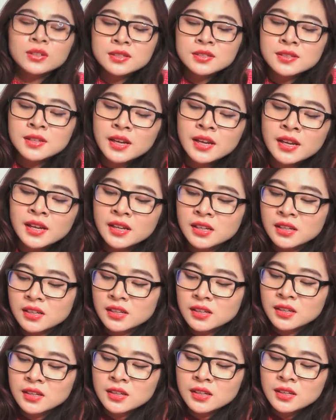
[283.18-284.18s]
say
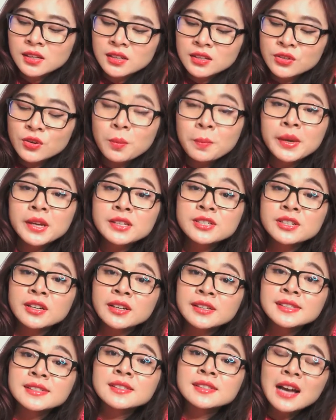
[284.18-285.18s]
your picture
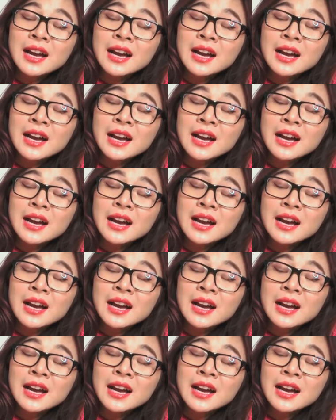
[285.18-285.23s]
is